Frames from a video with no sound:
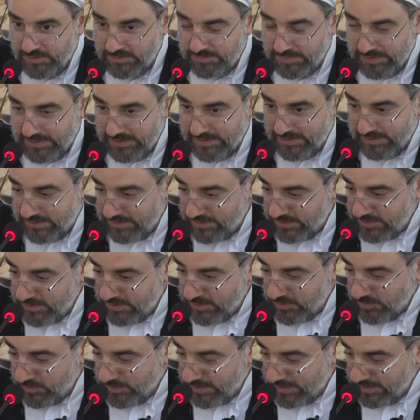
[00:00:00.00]
being
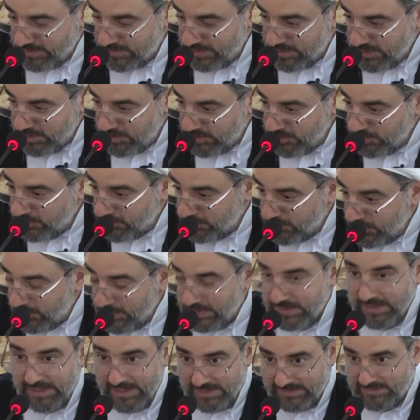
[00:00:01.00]
when you go
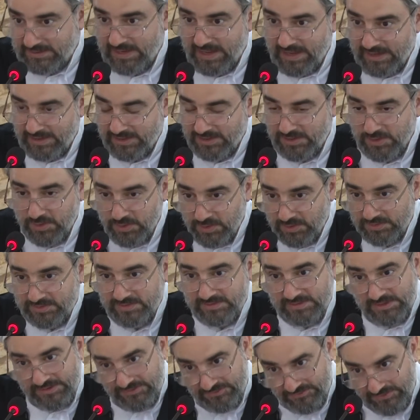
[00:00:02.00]
and attack, you're
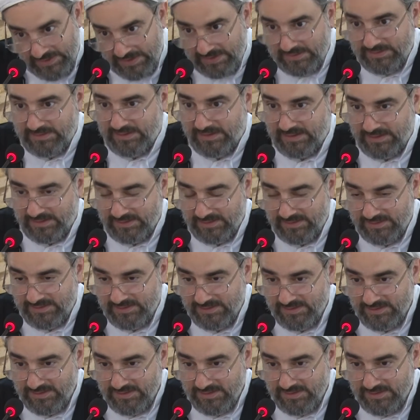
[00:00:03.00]
not defending,
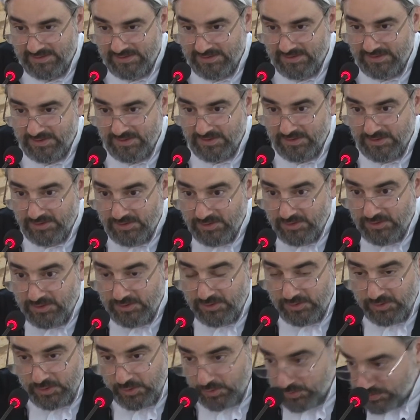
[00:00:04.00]

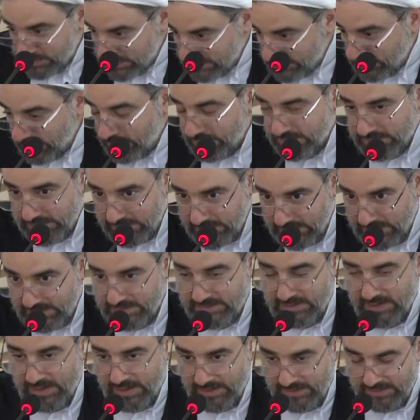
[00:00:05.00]
you start an
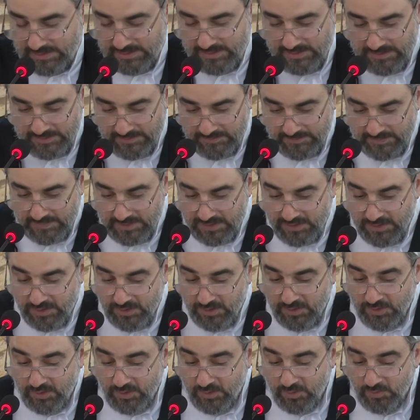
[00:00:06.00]
attack.
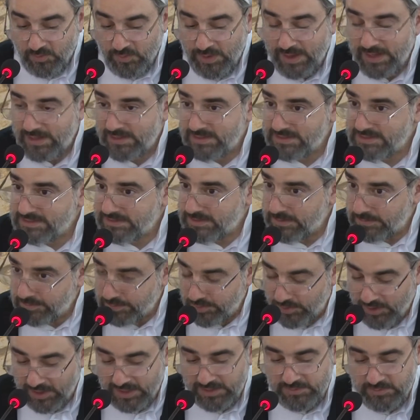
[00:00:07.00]
Whilst the
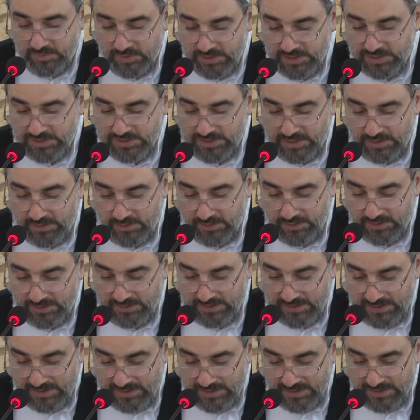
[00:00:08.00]
primary
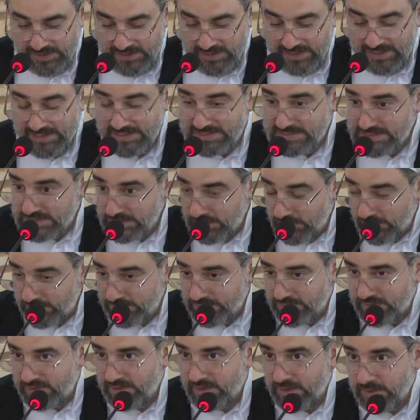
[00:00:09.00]
jihad is
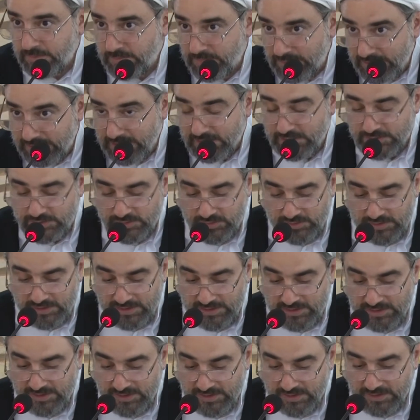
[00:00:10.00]
not
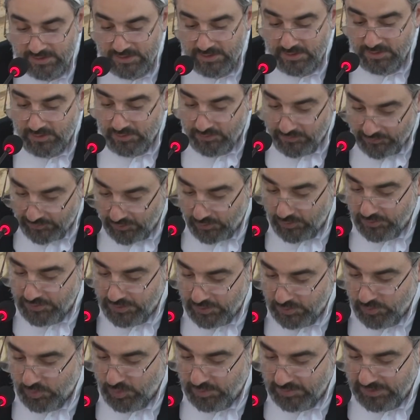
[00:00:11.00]
obligatory for
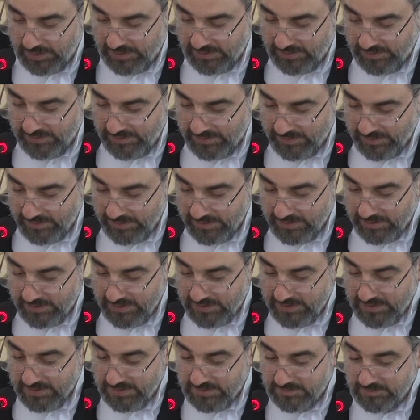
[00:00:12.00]
the woman,
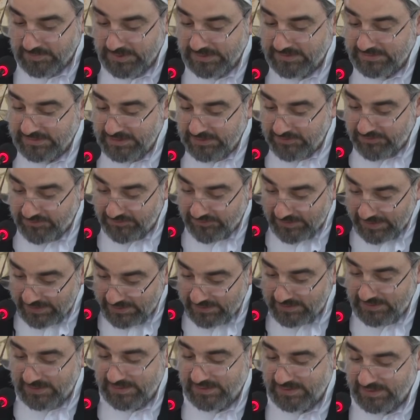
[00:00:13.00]
but
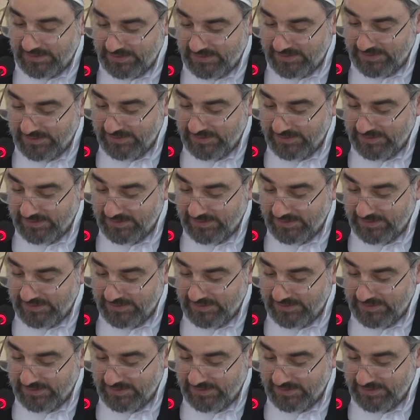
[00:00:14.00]
defending